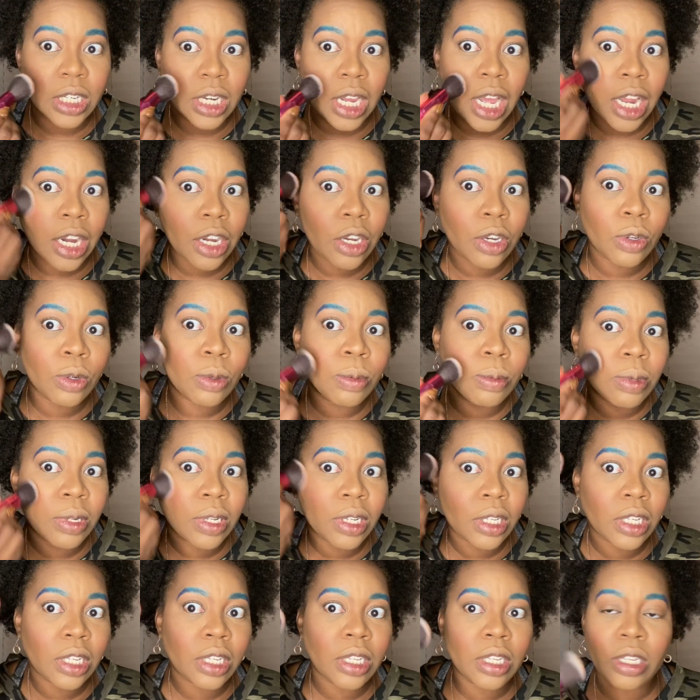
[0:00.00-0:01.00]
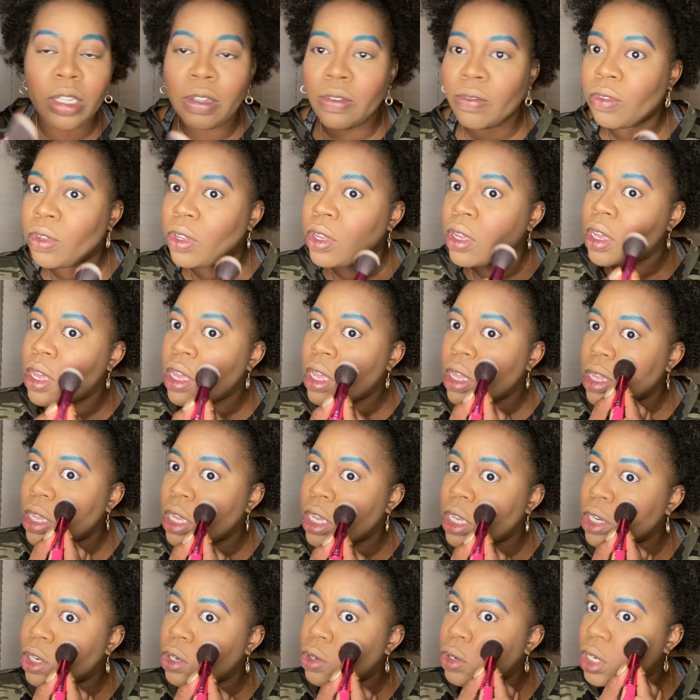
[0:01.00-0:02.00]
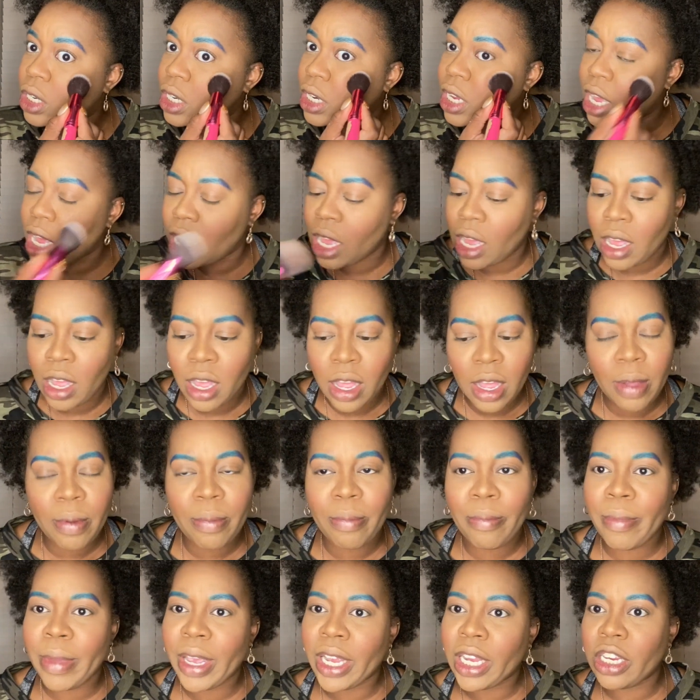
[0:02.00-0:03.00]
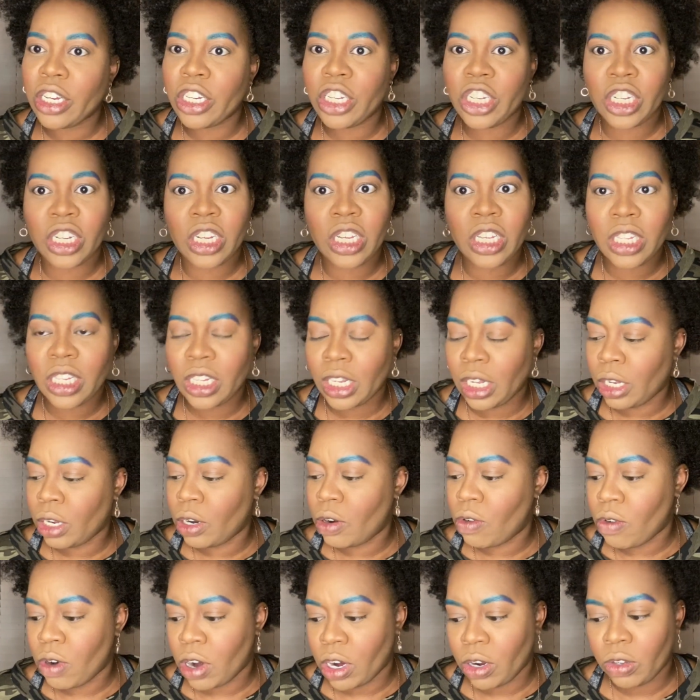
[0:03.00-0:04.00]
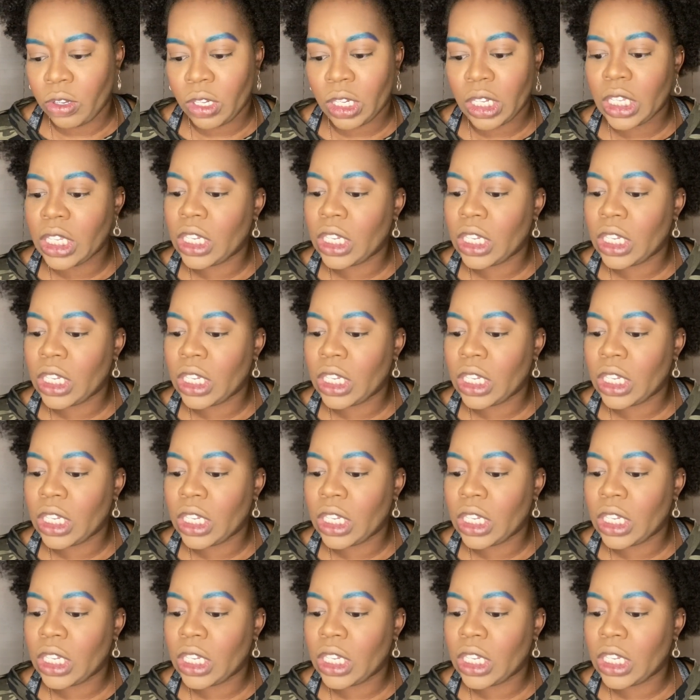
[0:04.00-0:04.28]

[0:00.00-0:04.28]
I do believe that you should make your cheeks a little rosy.